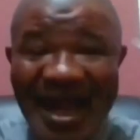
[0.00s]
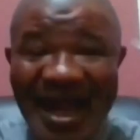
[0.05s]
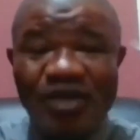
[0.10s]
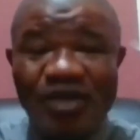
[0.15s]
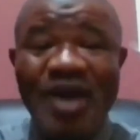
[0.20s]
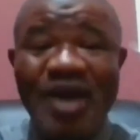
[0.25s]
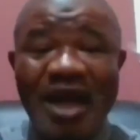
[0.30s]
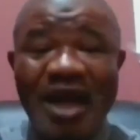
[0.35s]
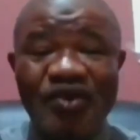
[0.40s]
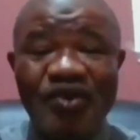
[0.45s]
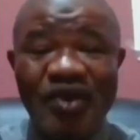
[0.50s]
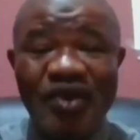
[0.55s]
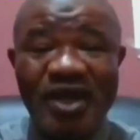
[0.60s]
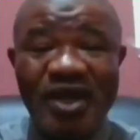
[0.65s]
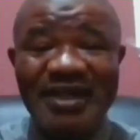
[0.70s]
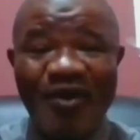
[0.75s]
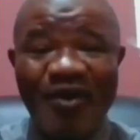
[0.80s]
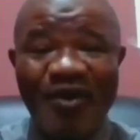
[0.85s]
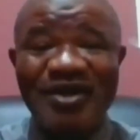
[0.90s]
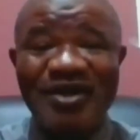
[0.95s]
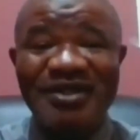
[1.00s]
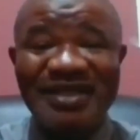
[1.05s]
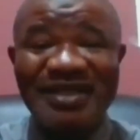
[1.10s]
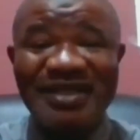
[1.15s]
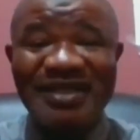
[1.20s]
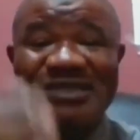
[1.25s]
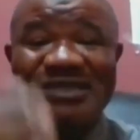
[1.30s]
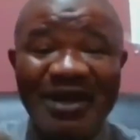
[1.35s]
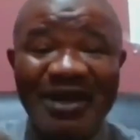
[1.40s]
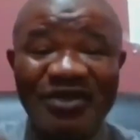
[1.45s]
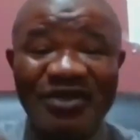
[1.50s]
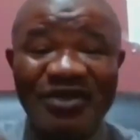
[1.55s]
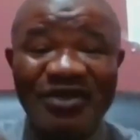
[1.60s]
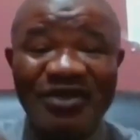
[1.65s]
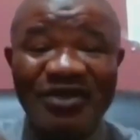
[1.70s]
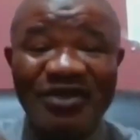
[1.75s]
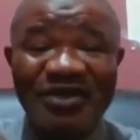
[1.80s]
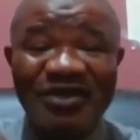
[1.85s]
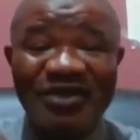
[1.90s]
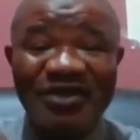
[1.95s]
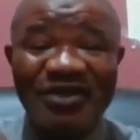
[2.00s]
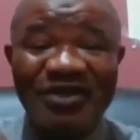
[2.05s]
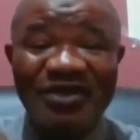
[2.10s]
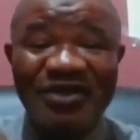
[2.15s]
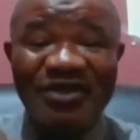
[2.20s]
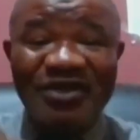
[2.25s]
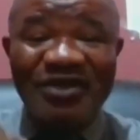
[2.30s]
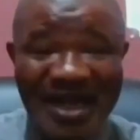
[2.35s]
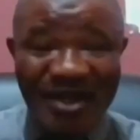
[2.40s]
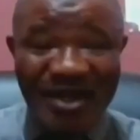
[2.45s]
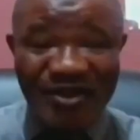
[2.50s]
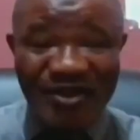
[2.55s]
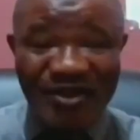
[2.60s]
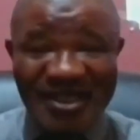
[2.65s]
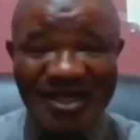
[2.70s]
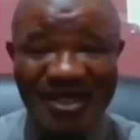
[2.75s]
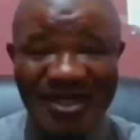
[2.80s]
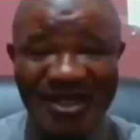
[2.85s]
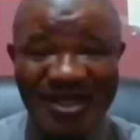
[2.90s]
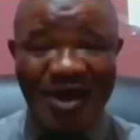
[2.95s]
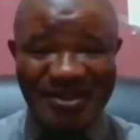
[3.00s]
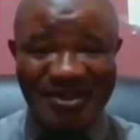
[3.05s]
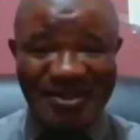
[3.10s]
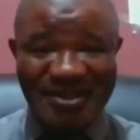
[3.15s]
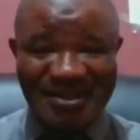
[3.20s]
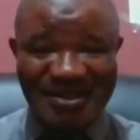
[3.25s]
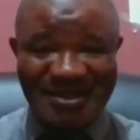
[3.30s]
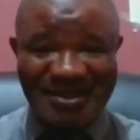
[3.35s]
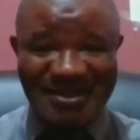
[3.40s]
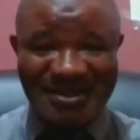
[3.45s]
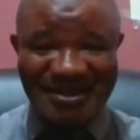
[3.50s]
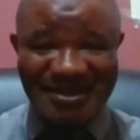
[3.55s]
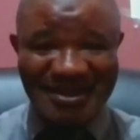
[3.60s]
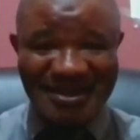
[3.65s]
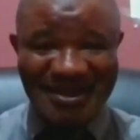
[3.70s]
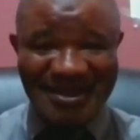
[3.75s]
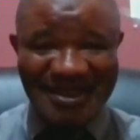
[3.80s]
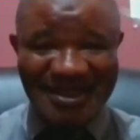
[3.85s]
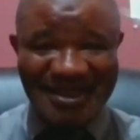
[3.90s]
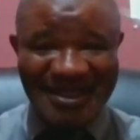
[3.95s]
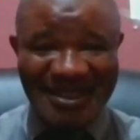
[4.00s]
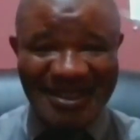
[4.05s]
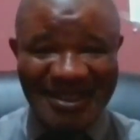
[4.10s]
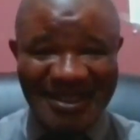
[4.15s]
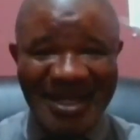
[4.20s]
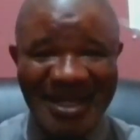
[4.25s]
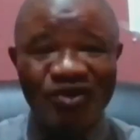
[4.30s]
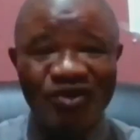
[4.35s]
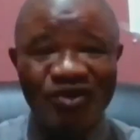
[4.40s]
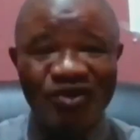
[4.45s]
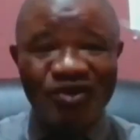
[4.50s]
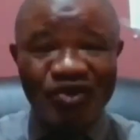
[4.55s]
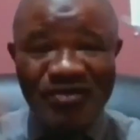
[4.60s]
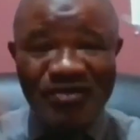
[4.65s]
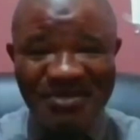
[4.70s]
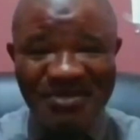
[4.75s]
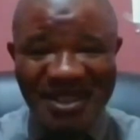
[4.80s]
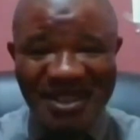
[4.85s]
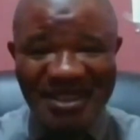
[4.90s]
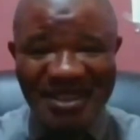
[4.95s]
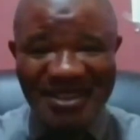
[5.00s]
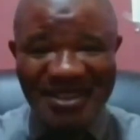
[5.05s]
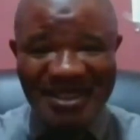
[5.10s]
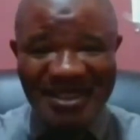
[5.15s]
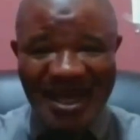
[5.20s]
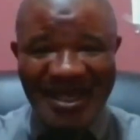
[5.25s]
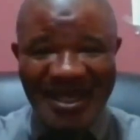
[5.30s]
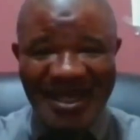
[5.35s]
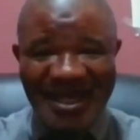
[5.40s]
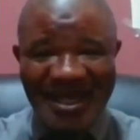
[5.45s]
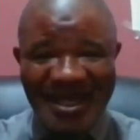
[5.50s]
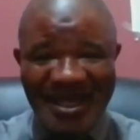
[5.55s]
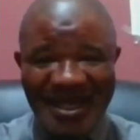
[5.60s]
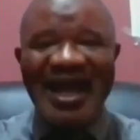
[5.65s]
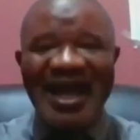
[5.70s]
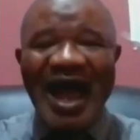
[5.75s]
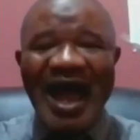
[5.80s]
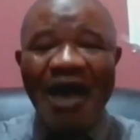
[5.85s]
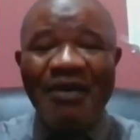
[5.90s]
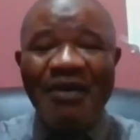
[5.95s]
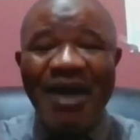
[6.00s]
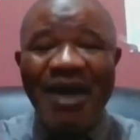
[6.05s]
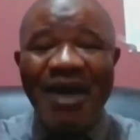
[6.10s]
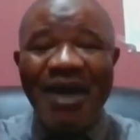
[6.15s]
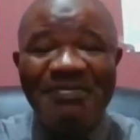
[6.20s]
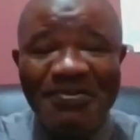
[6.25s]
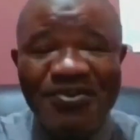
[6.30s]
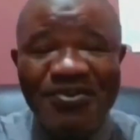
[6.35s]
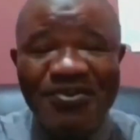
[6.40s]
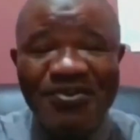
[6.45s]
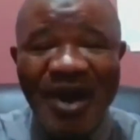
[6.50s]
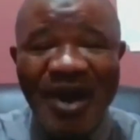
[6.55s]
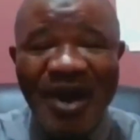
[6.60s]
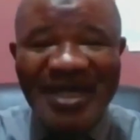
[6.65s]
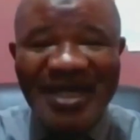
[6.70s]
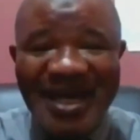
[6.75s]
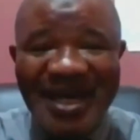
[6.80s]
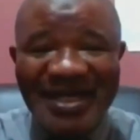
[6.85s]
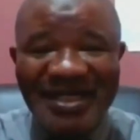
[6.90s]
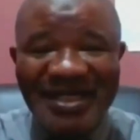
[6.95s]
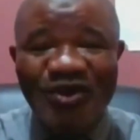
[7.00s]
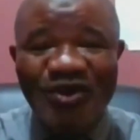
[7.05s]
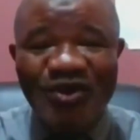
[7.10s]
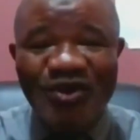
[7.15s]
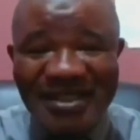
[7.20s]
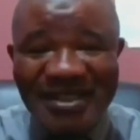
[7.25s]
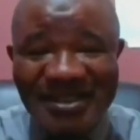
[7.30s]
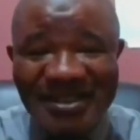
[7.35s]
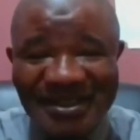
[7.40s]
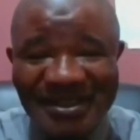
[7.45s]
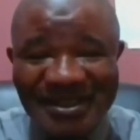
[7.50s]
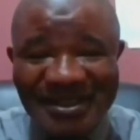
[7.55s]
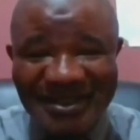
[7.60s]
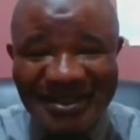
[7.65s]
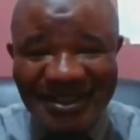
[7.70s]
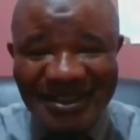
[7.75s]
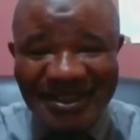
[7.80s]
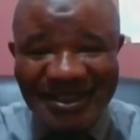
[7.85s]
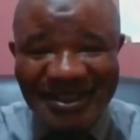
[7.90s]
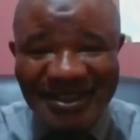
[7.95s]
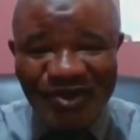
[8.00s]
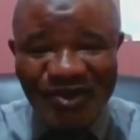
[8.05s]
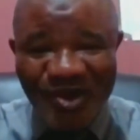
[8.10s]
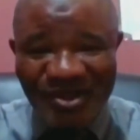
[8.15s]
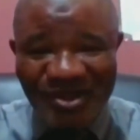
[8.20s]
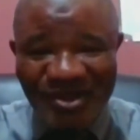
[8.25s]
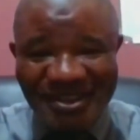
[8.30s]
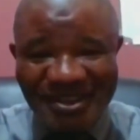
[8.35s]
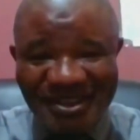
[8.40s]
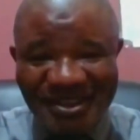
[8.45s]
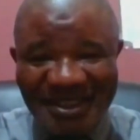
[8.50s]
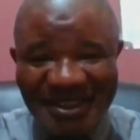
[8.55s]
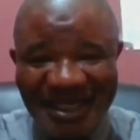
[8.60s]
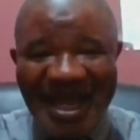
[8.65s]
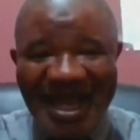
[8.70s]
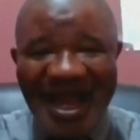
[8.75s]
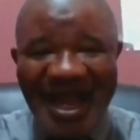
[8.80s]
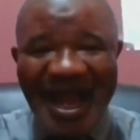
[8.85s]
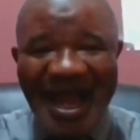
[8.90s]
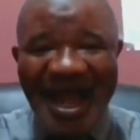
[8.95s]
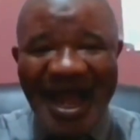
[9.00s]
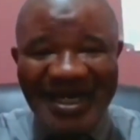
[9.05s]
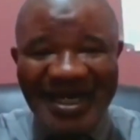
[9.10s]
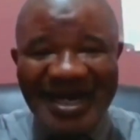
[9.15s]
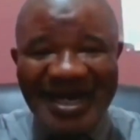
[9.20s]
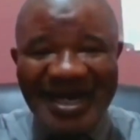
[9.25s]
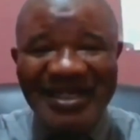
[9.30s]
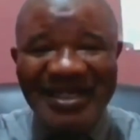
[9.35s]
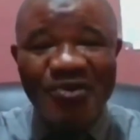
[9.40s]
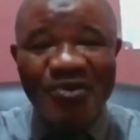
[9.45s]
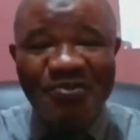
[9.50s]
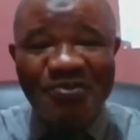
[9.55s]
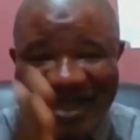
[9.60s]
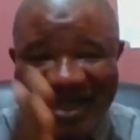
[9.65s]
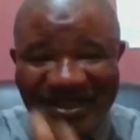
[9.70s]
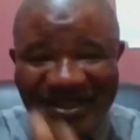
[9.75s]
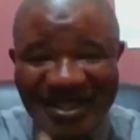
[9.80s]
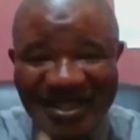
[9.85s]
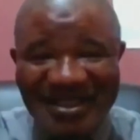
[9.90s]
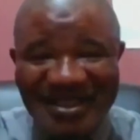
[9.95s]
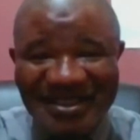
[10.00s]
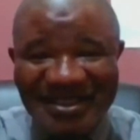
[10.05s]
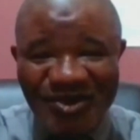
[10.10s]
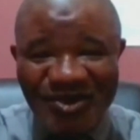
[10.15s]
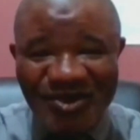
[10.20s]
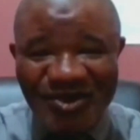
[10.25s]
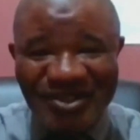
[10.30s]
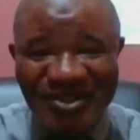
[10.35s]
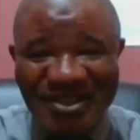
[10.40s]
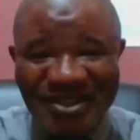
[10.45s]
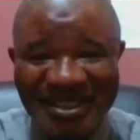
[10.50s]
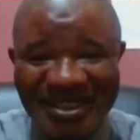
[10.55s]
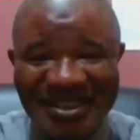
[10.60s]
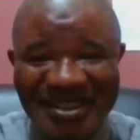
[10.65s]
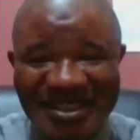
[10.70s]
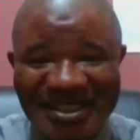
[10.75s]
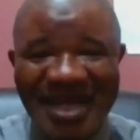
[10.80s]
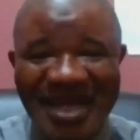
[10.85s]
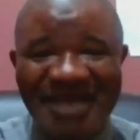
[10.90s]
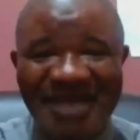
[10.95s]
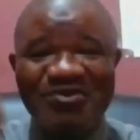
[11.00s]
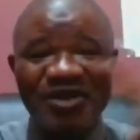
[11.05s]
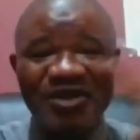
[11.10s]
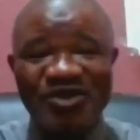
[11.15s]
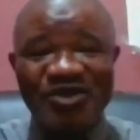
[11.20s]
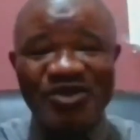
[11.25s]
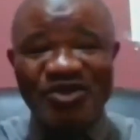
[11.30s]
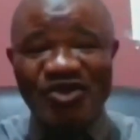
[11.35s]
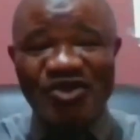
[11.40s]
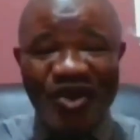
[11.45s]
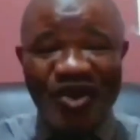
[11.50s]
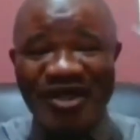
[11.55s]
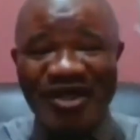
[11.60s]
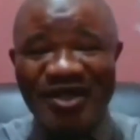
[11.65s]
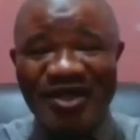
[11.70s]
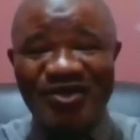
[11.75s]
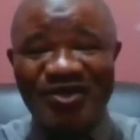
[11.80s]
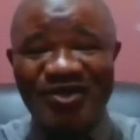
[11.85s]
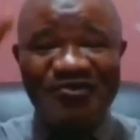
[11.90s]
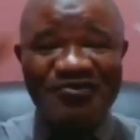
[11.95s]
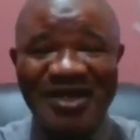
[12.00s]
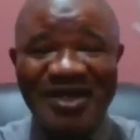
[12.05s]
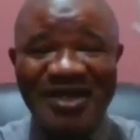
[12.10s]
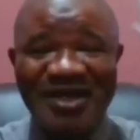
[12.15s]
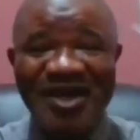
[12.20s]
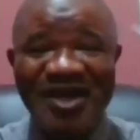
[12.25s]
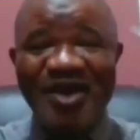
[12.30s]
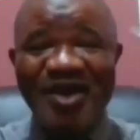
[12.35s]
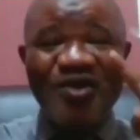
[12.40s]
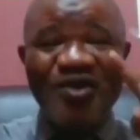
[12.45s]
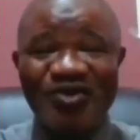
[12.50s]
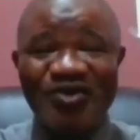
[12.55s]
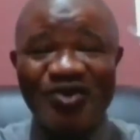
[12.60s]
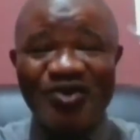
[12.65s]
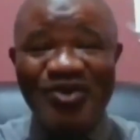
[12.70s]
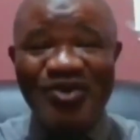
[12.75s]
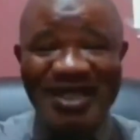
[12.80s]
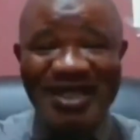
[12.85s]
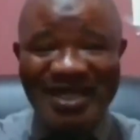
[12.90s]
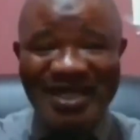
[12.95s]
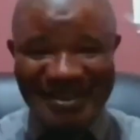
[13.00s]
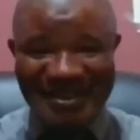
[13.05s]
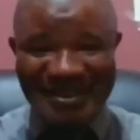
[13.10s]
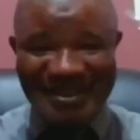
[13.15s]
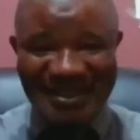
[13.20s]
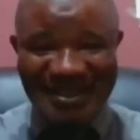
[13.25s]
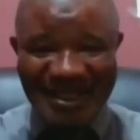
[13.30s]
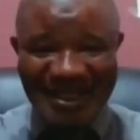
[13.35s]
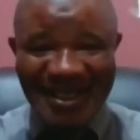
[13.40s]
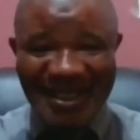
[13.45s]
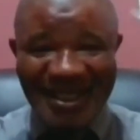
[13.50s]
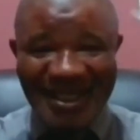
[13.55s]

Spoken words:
Like you are doing now, this is part of advocacy that we are talking about. Through the media, our people, are they ready to listen to us? Are they ready to pay attention to this? Because people are struggling to find what to eat.